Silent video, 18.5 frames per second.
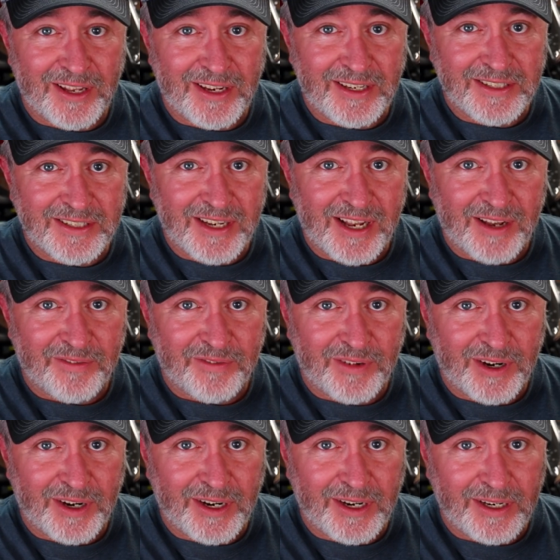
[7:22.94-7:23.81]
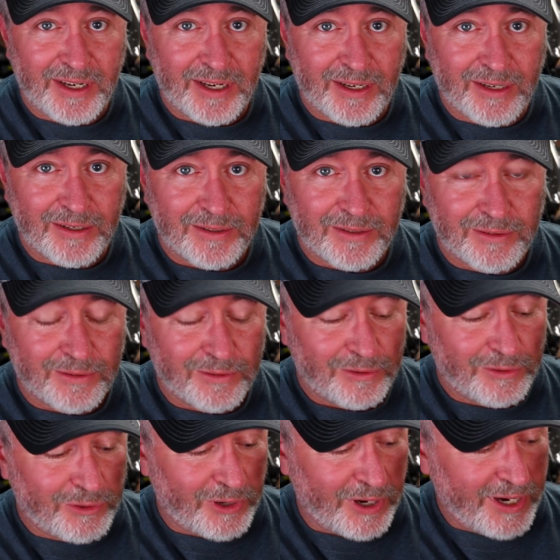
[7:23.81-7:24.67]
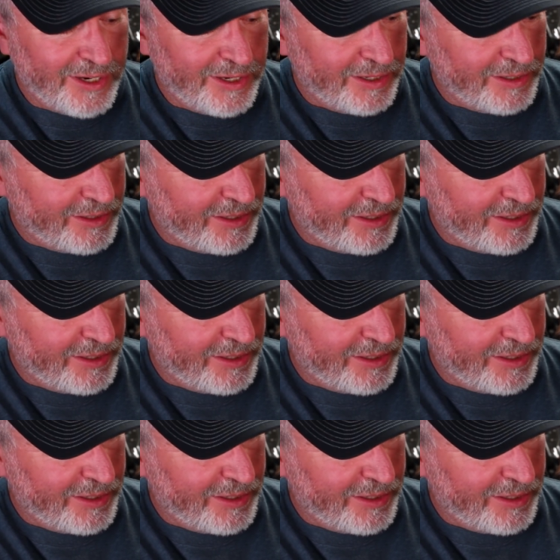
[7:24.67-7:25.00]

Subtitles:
that he's not very trained